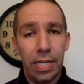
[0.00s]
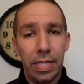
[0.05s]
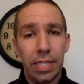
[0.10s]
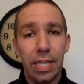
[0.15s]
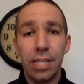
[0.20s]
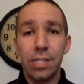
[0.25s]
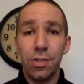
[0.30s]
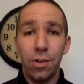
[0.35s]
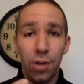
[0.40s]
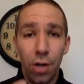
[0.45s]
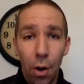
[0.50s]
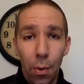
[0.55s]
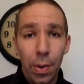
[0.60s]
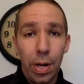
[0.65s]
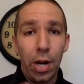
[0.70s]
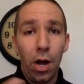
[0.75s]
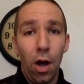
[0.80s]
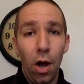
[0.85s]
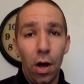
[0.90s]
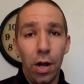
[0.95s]
things that are going
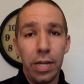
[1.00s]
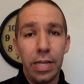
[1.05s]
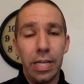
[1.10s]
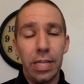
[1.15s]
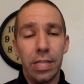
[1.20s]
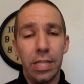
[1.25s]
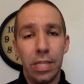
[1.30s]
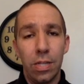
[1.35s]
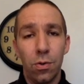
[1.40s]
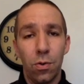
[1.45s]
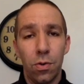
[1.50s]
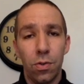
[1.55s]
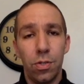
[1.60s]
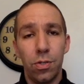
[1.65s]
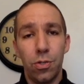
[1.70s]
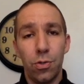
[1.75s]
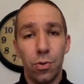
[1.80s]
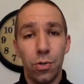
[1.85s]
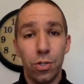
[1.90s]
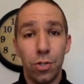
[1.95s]
on in the North
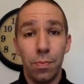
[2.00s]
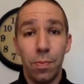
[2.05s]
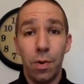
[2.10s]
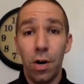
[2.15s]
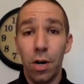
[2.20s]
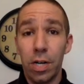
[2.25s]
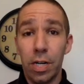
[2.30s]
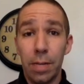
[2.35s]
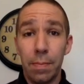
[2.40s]
Georgia market.